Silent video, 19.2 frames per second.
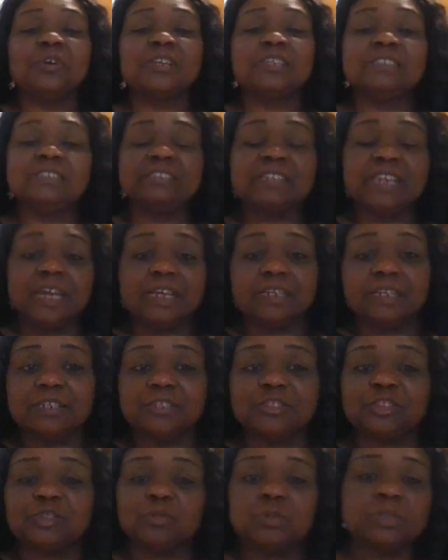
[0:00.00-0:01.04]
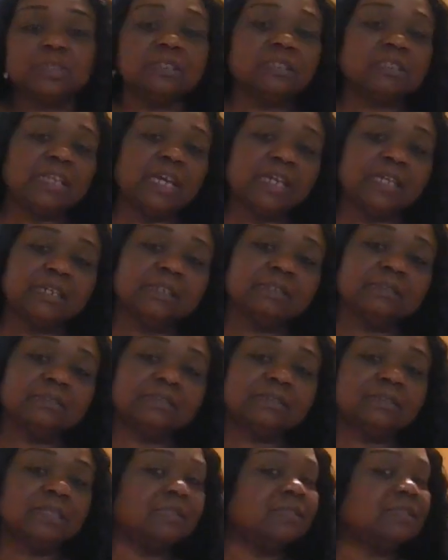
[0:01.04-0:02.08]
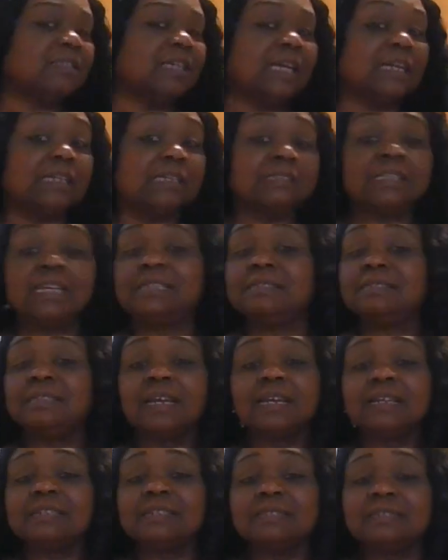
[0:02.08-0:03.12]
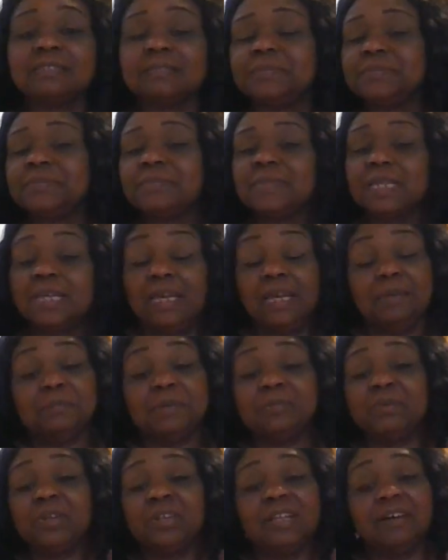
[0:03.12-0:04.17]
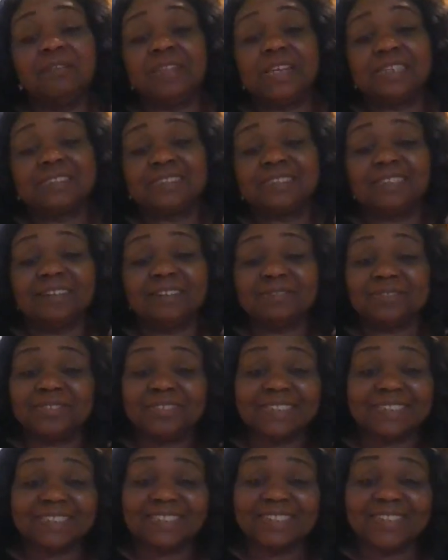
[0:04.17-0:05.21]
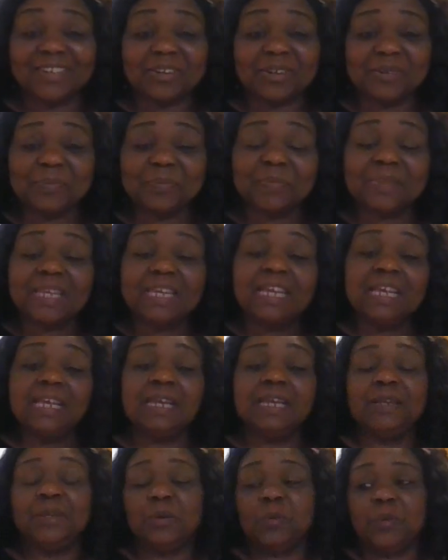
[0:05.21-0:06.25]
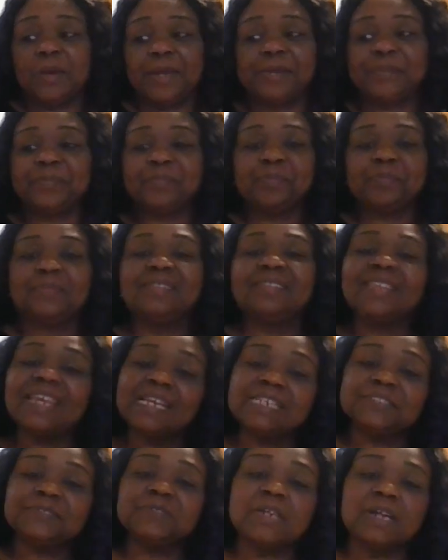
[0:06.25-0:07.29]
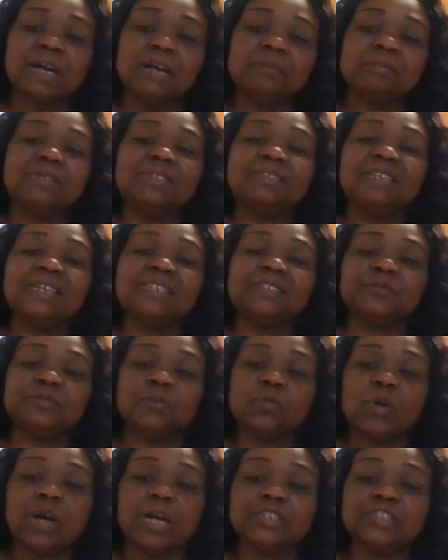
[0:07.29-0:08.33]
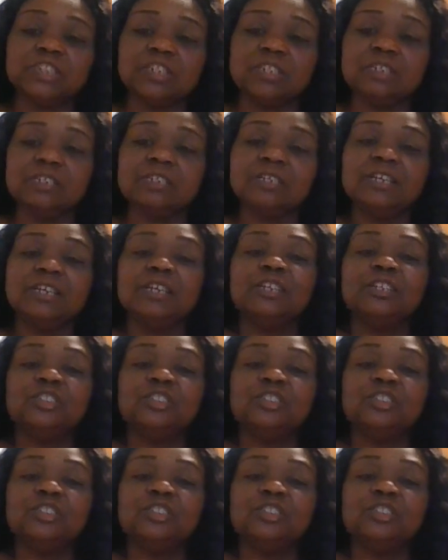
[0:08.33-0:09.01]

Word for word: 40 seconds, 20 seconds, 10 seconds, 8 seconds. People love that stuff, you know? Anyway, thanks for coming. Thanks for watching.